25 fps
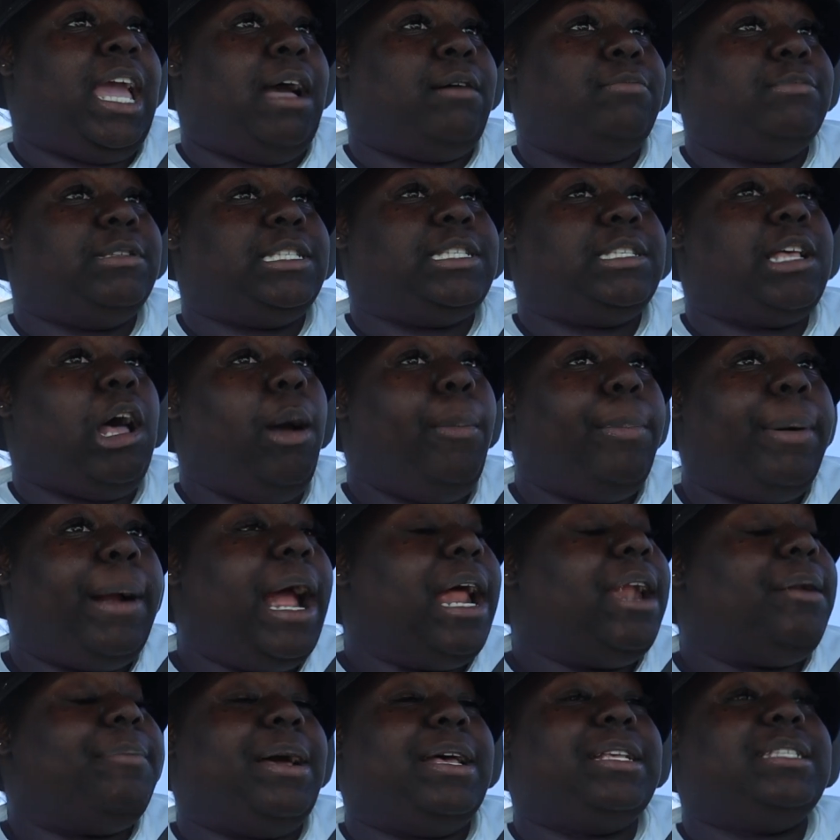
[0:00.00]
I'm so
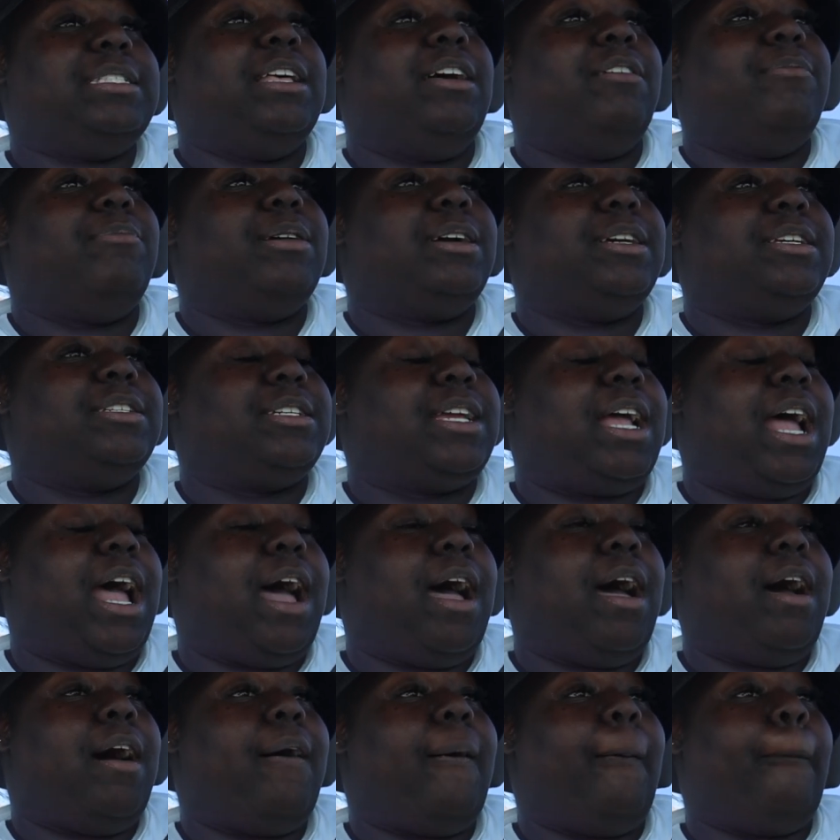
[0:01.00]
proud of myself because
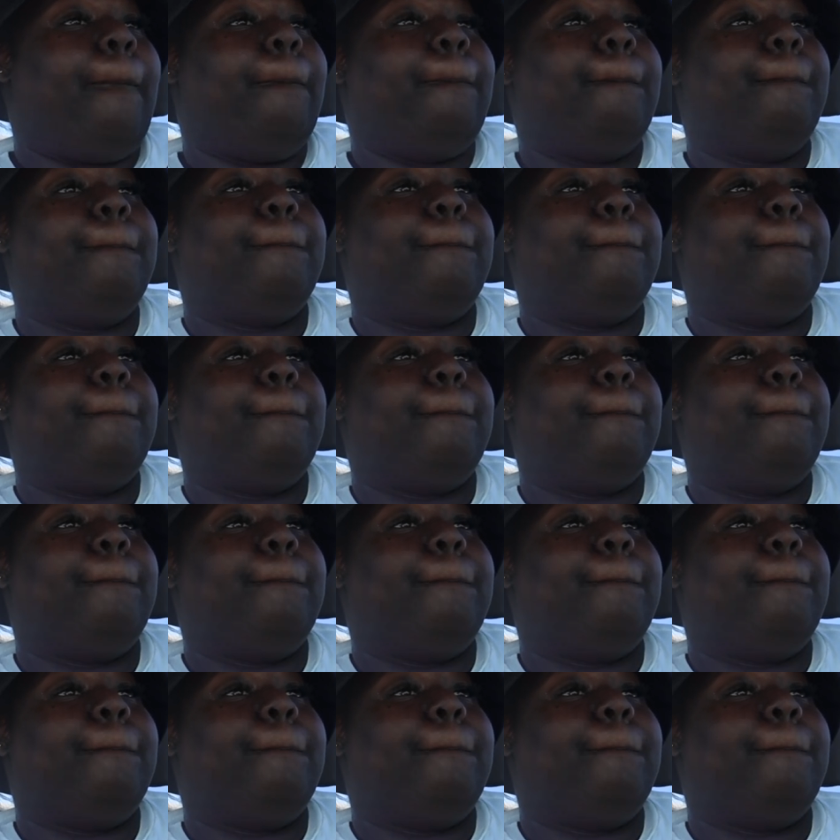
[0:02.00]
y'all,